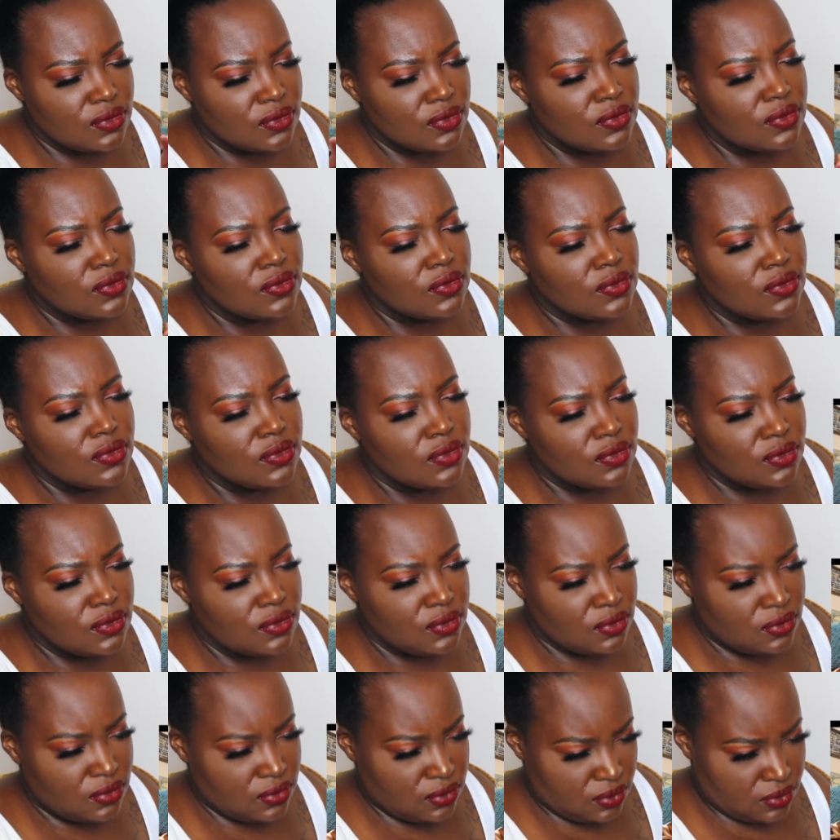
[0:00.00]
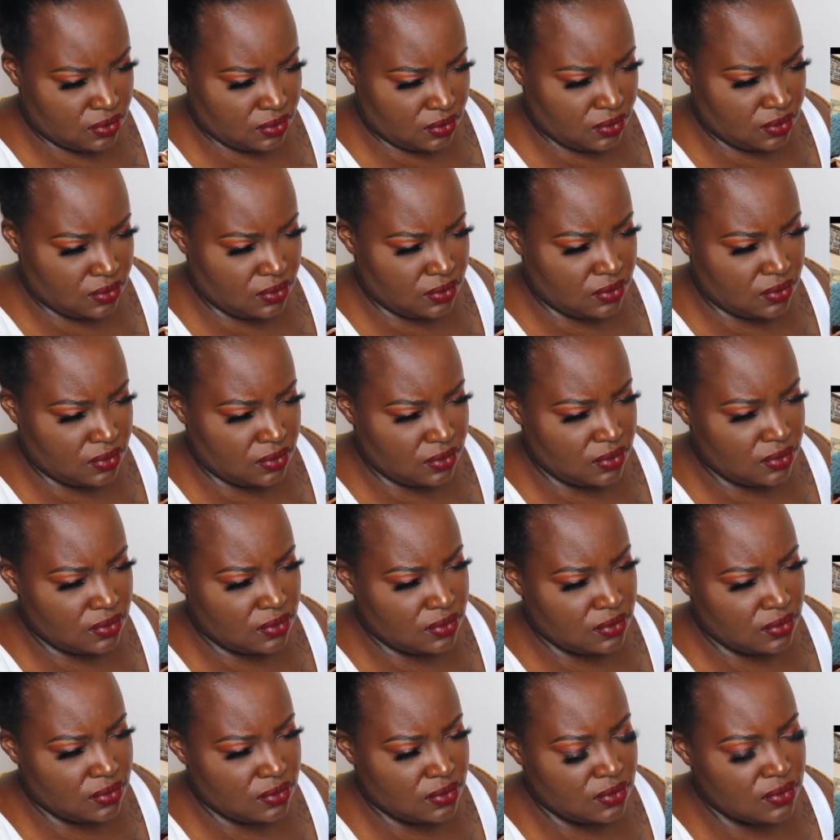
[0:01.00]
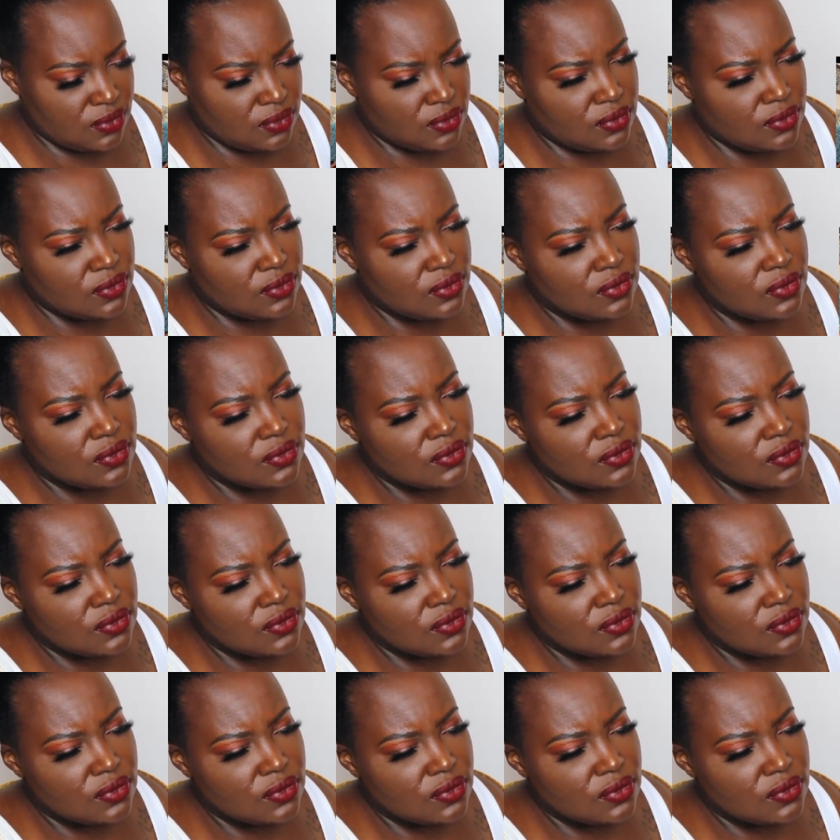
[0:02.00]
This person isn't speaking.